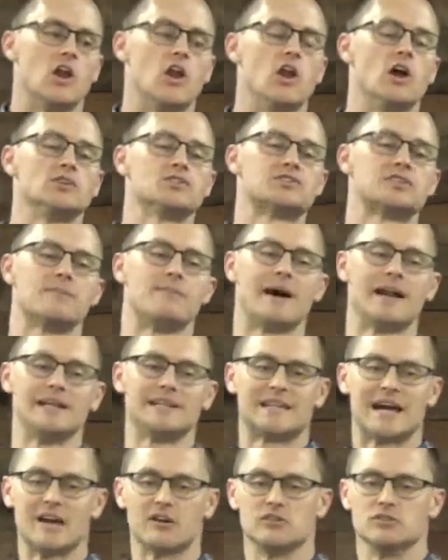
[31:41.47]
Los
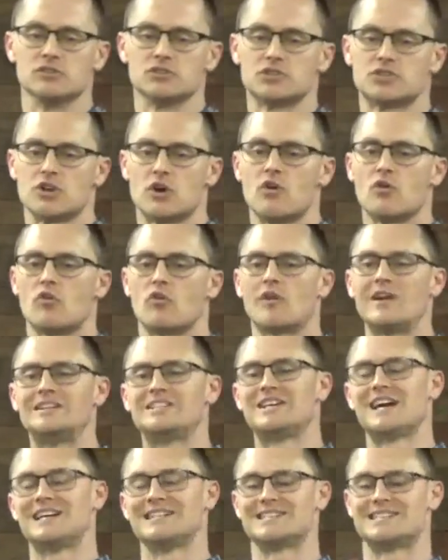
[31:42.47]
samaritanos
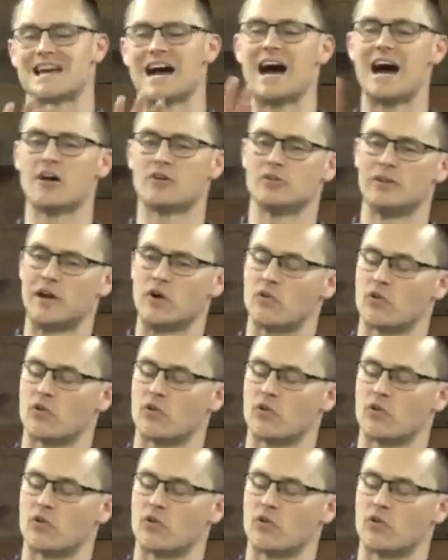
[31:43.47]
rechazaron